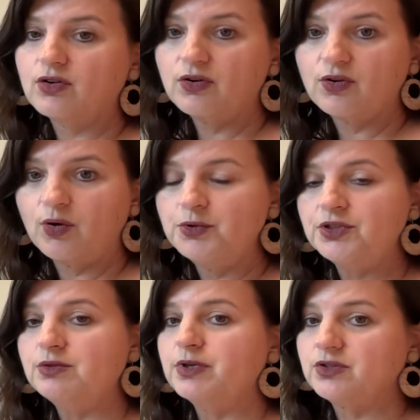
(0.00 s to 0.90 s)

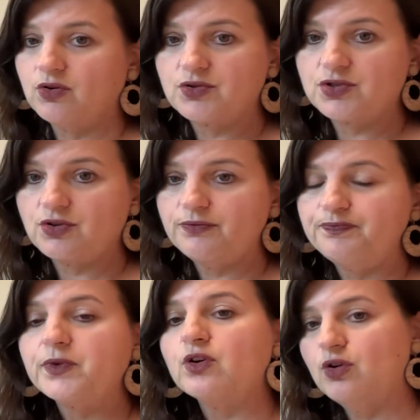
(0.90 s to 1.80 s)
community, but also
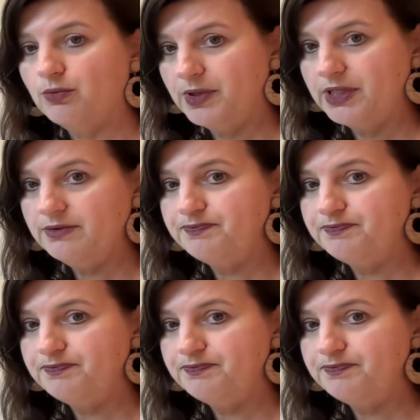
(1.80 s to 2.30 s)
globally.